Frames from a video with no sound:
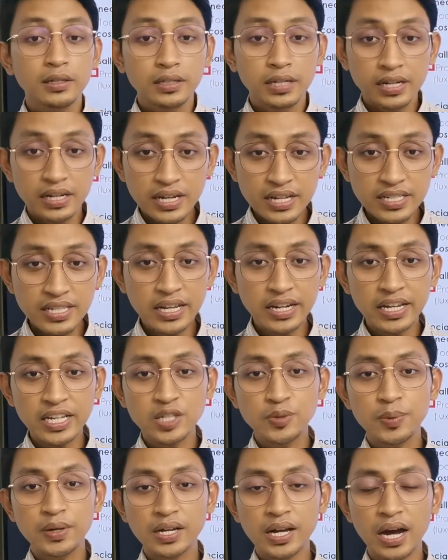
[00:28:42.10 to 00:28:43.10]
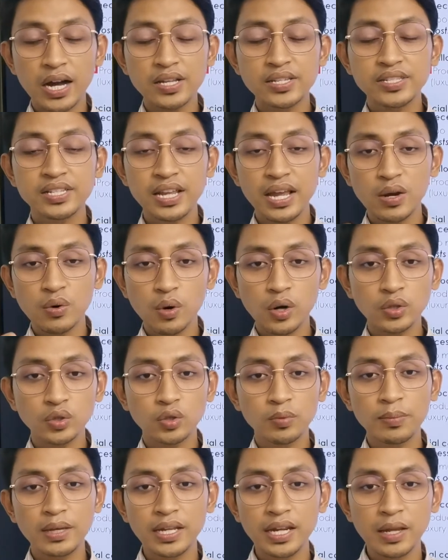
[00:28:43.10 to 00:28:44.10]
The reason is because they
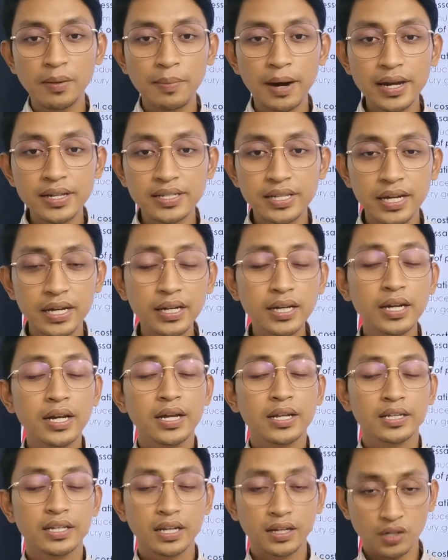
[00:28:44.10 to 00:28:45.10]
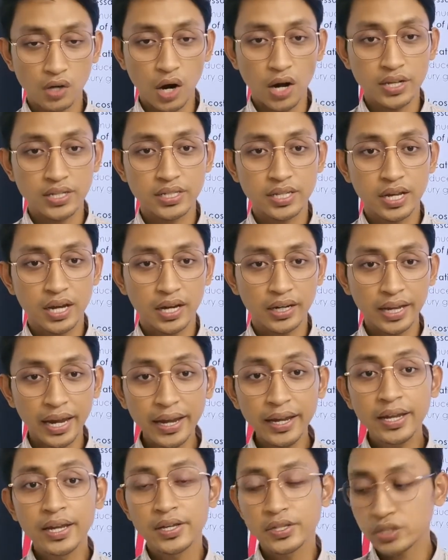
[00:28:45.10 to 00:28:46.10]
want to minimize the cost.
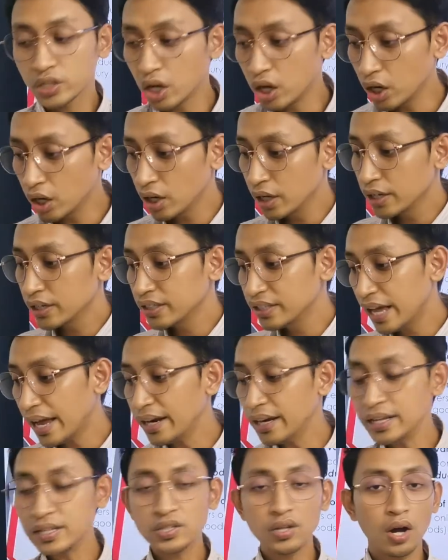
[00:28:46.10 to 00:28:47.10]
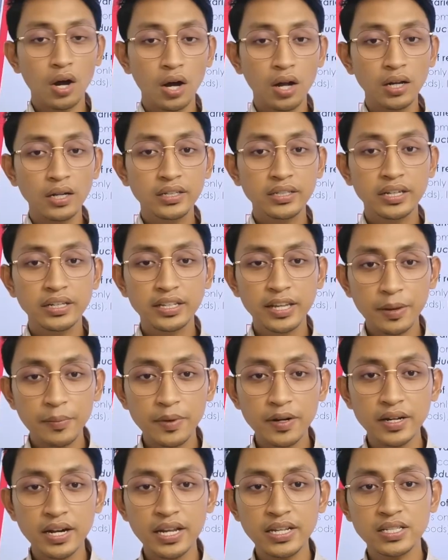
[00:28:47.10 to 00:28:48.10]
Okay, so that is all the
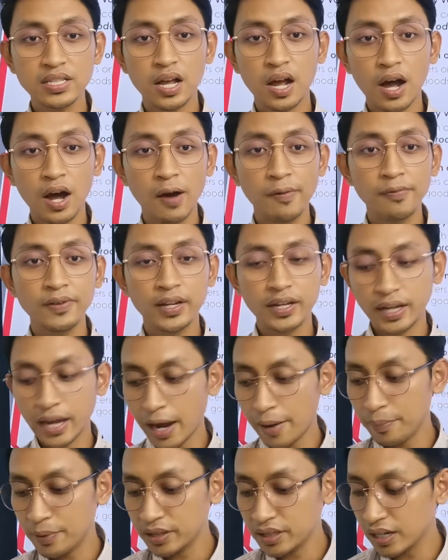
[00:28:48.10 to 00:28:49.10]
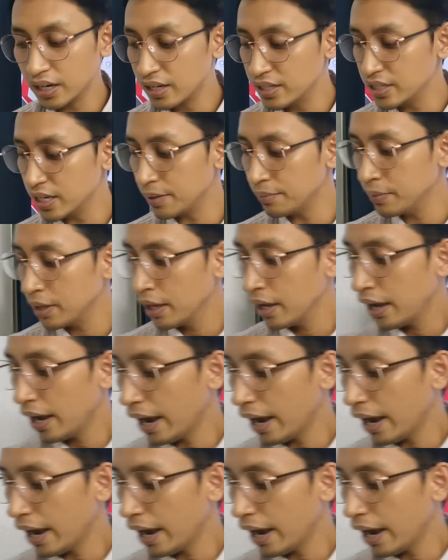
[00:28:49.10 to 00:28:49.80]
demerits of the capitalism.